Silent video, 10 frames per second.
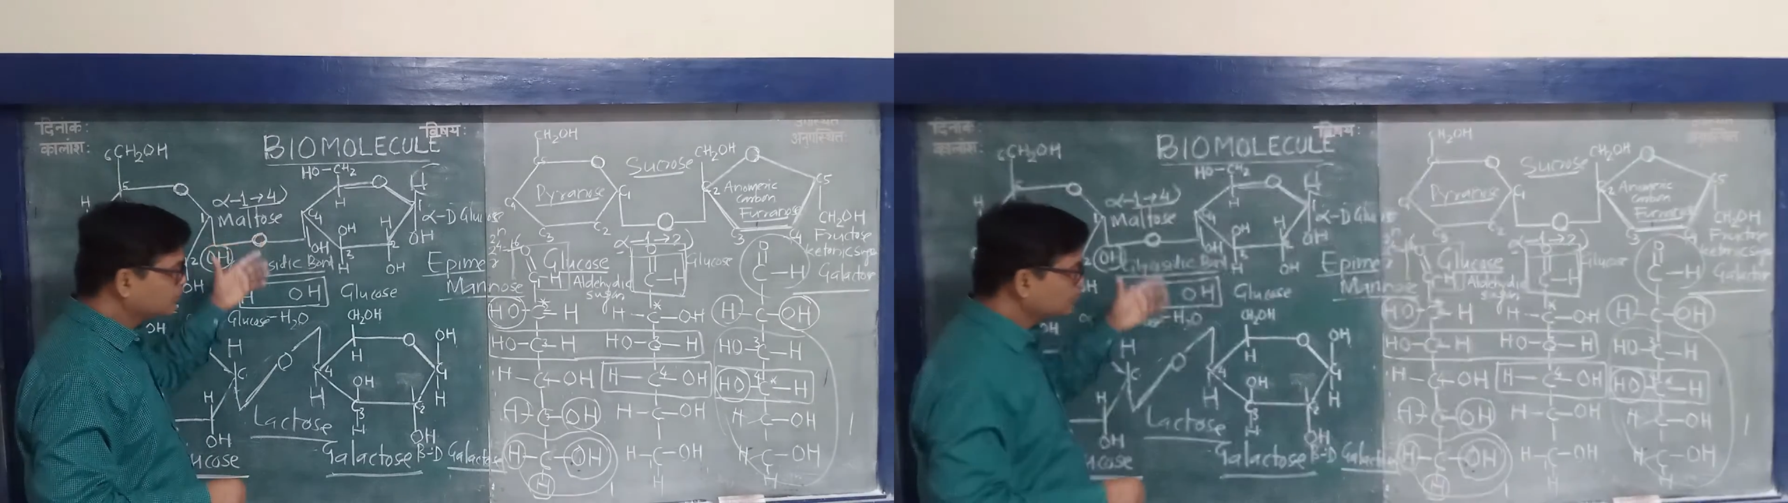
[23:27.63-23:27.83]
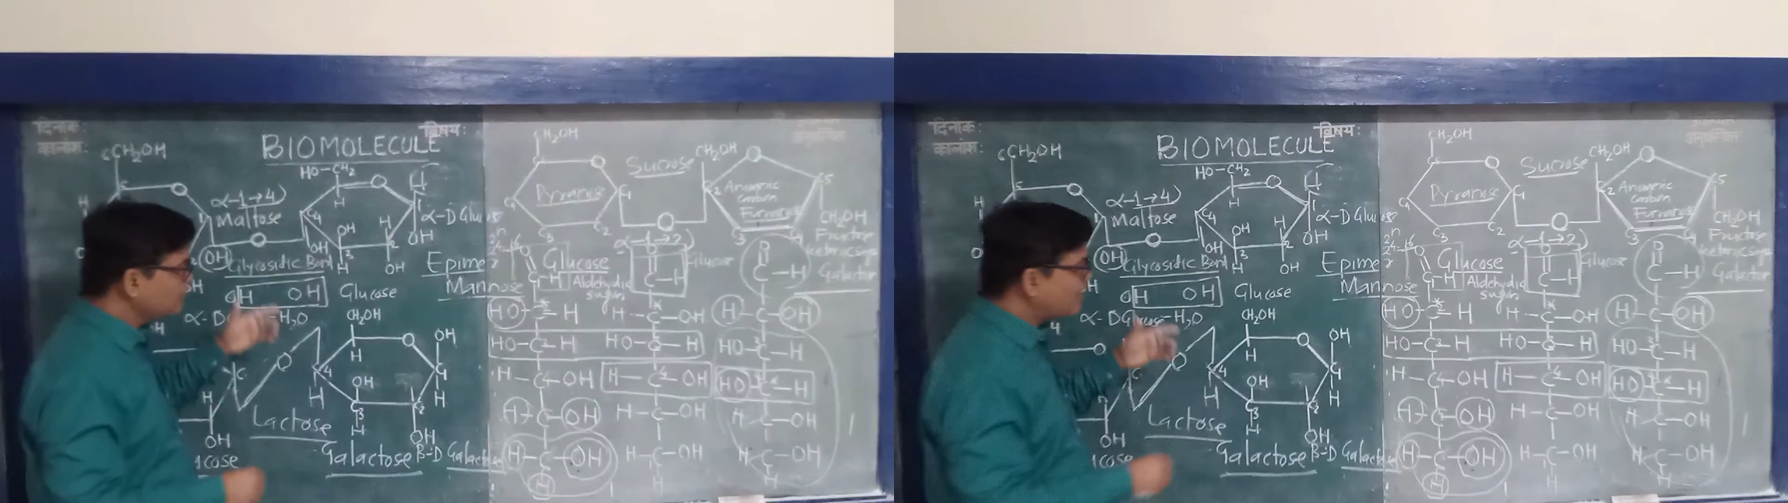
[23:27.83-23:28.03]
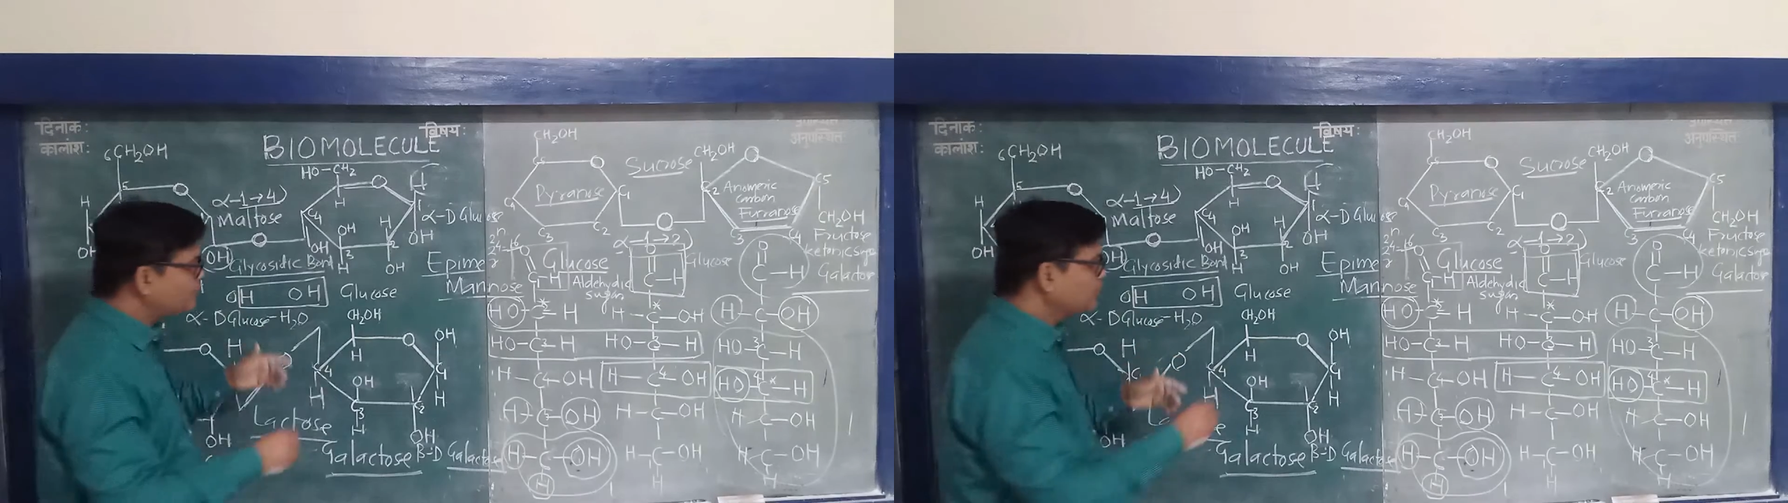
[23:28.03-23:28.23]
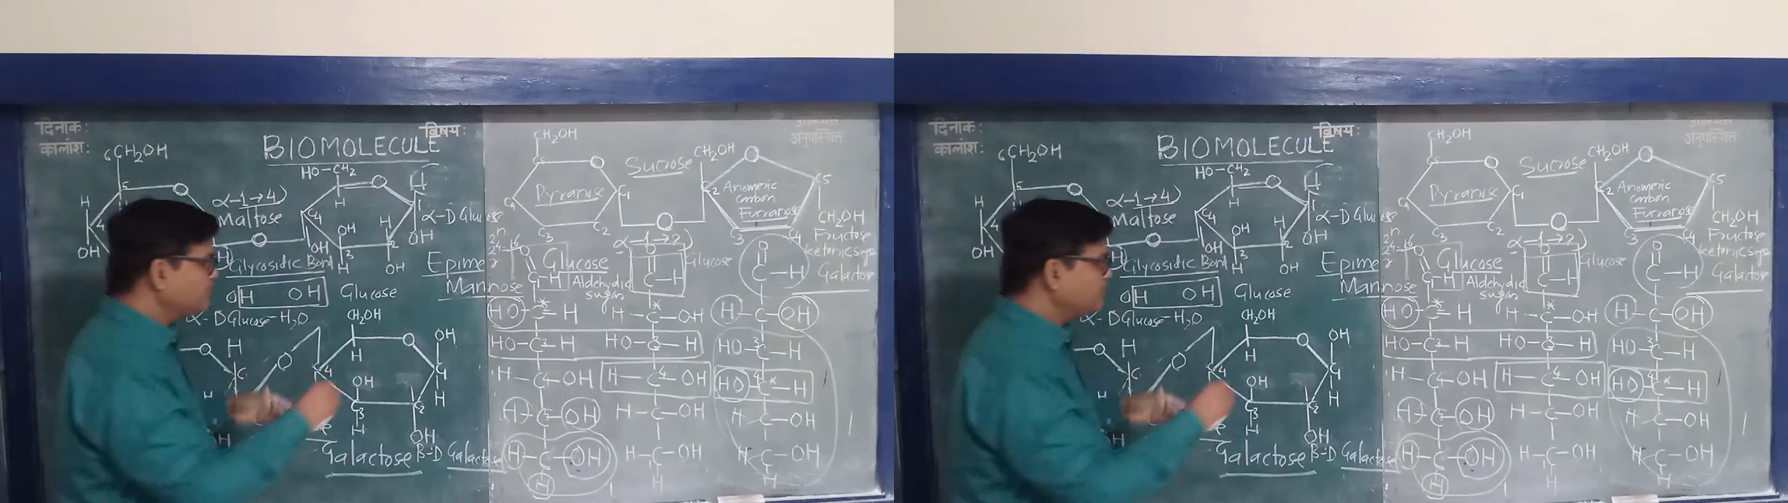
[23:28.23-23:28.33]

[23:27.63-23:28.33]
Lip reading: So you have to